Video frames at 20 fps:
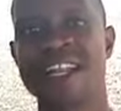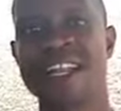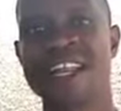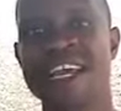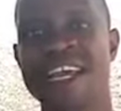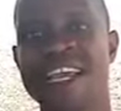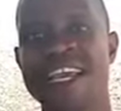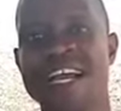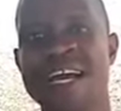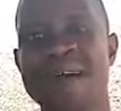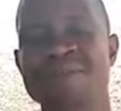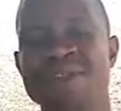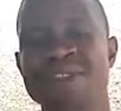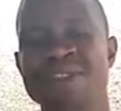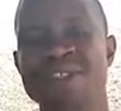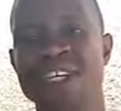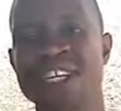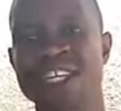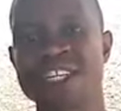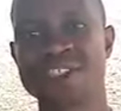like I'm
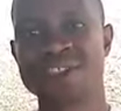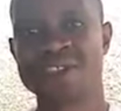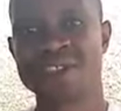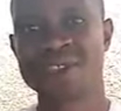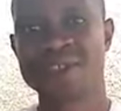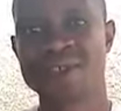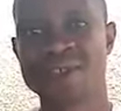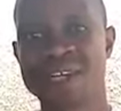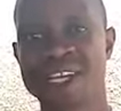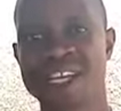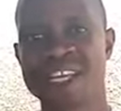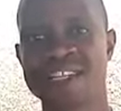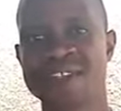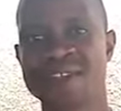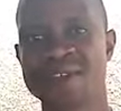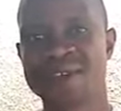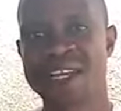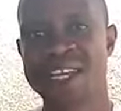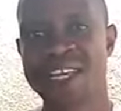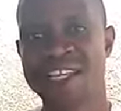talking to you and
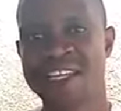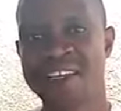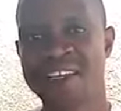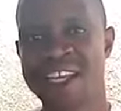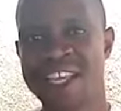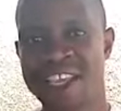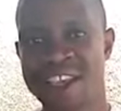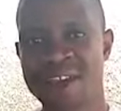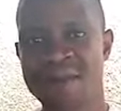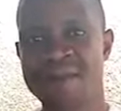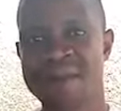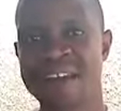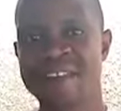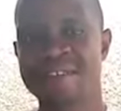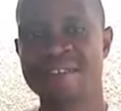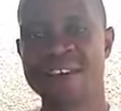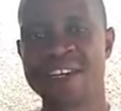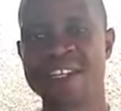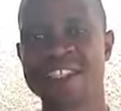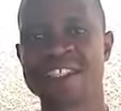you can hear my
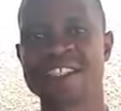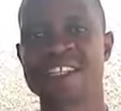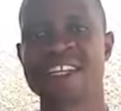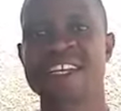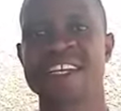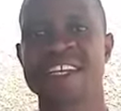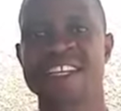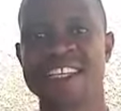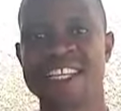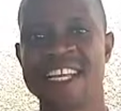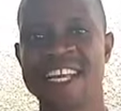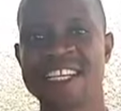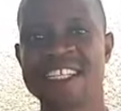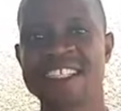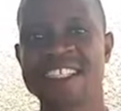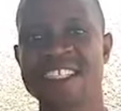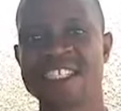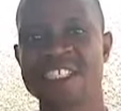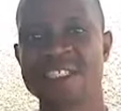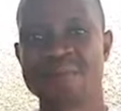voice. There
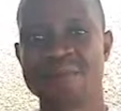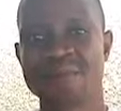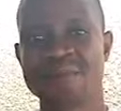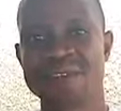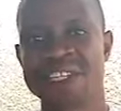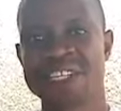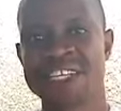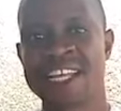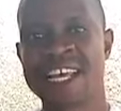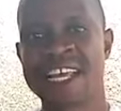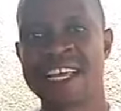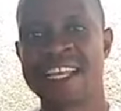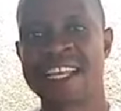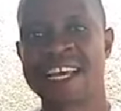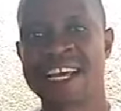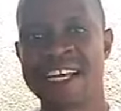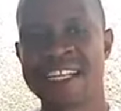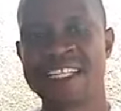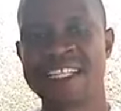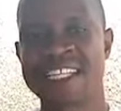is a spirit like
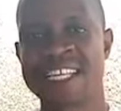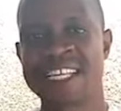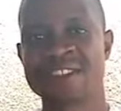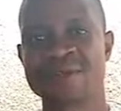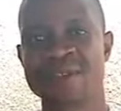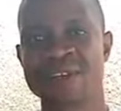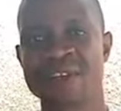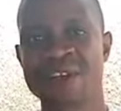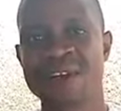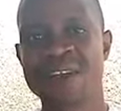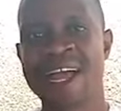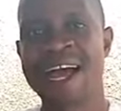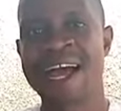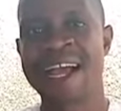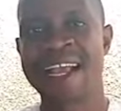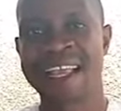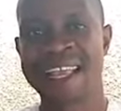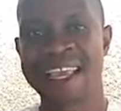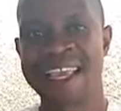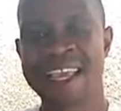that we call
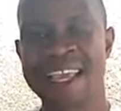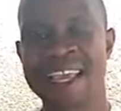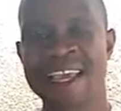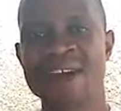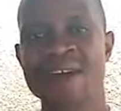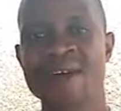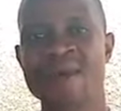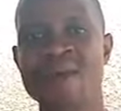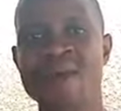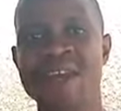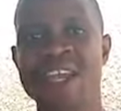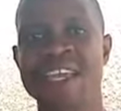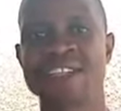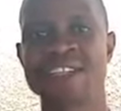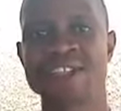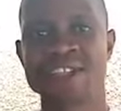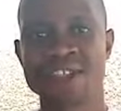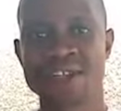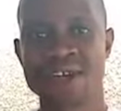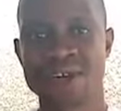Age, who
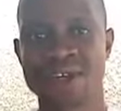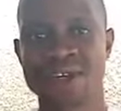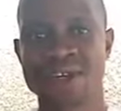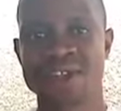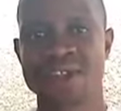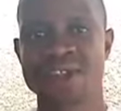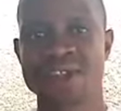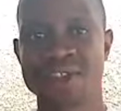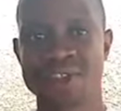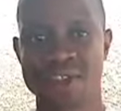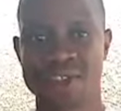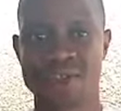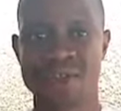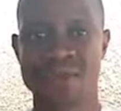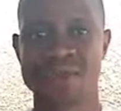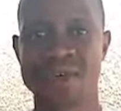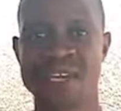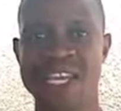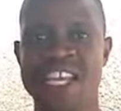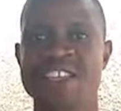can talk to
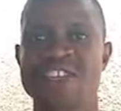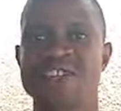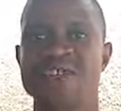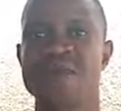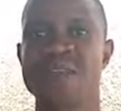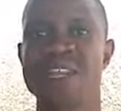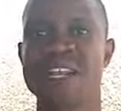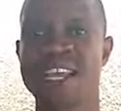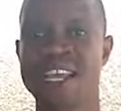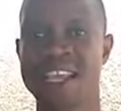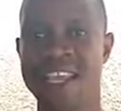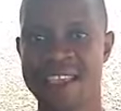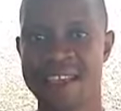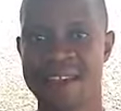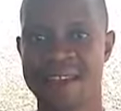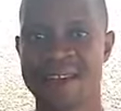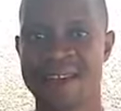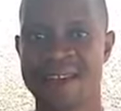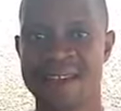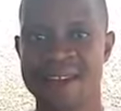you and you will
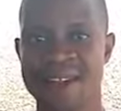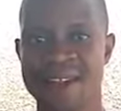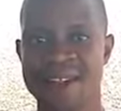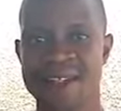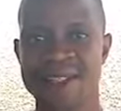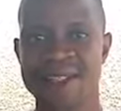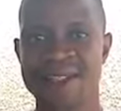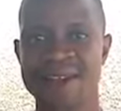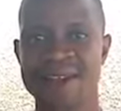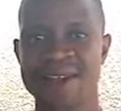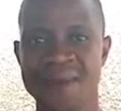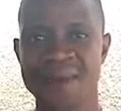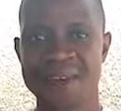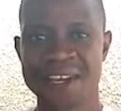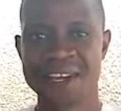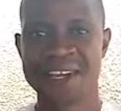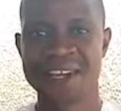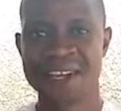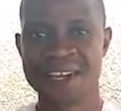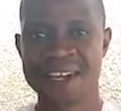hear. The
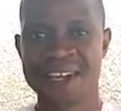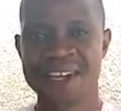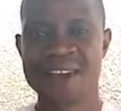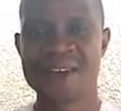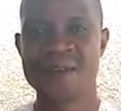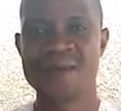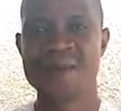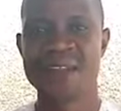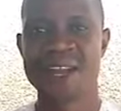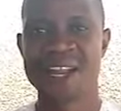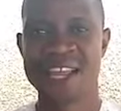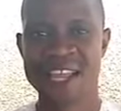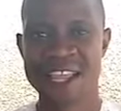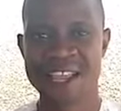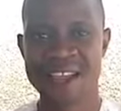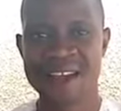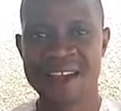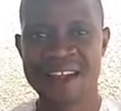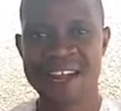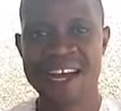reader will
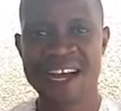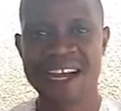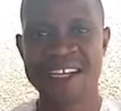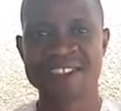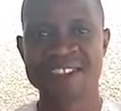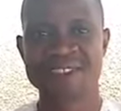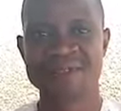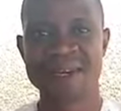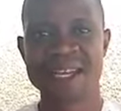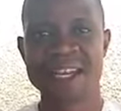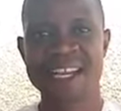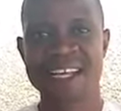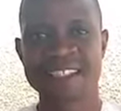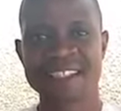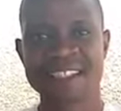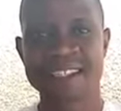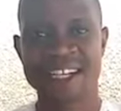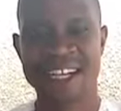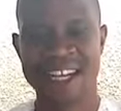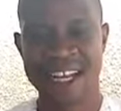hear as well
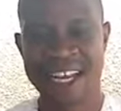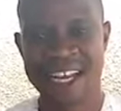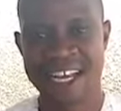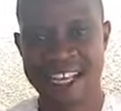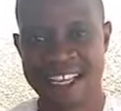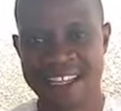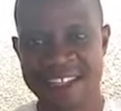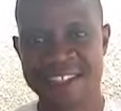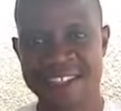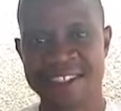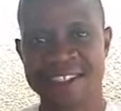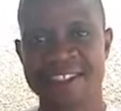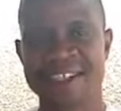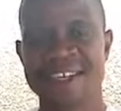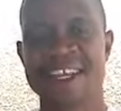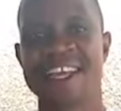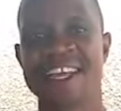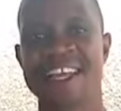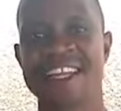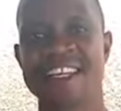as the client,
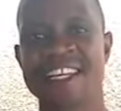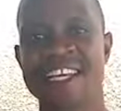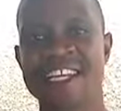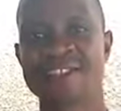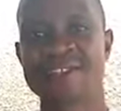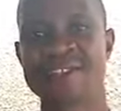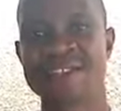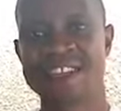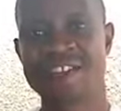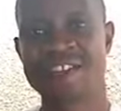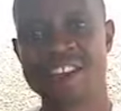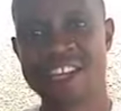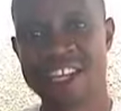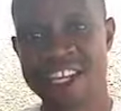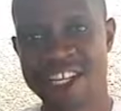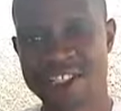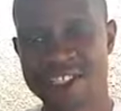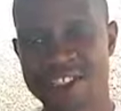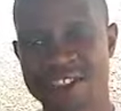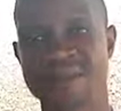and they do
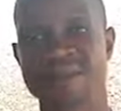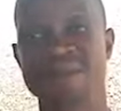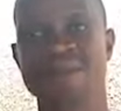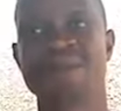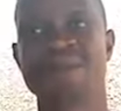divination.